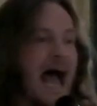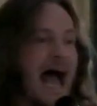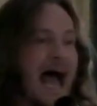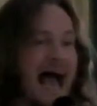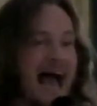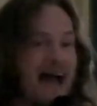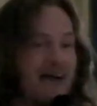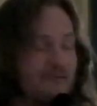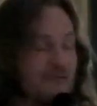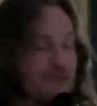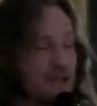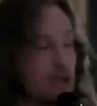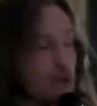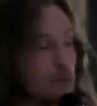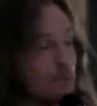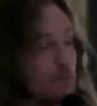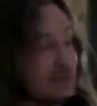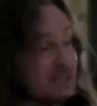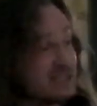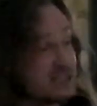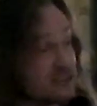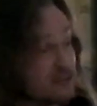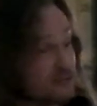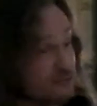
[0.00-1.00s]
having a
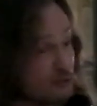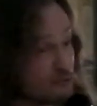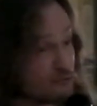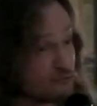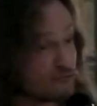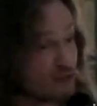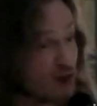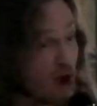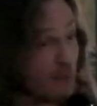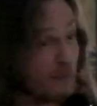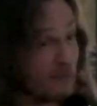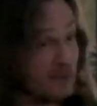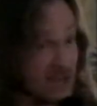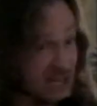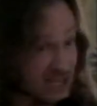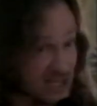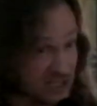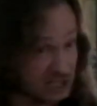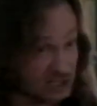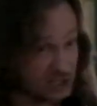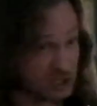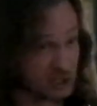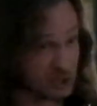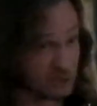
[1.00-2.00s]
bit of a
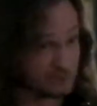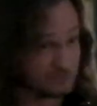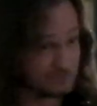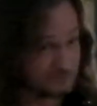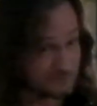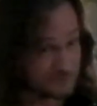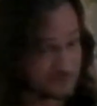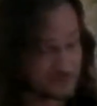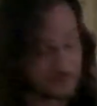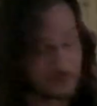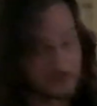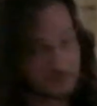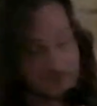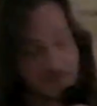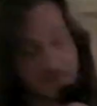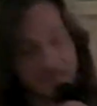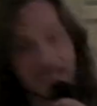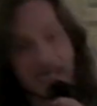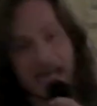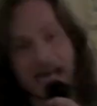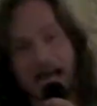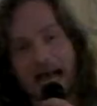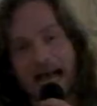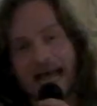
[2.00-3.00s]
rummage.
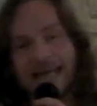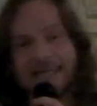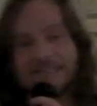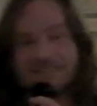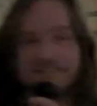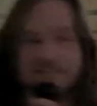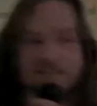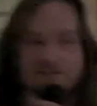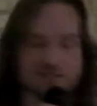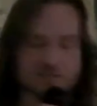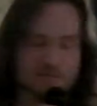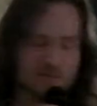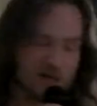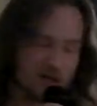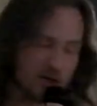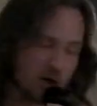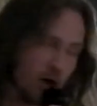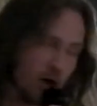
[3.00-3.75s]
It seems to be a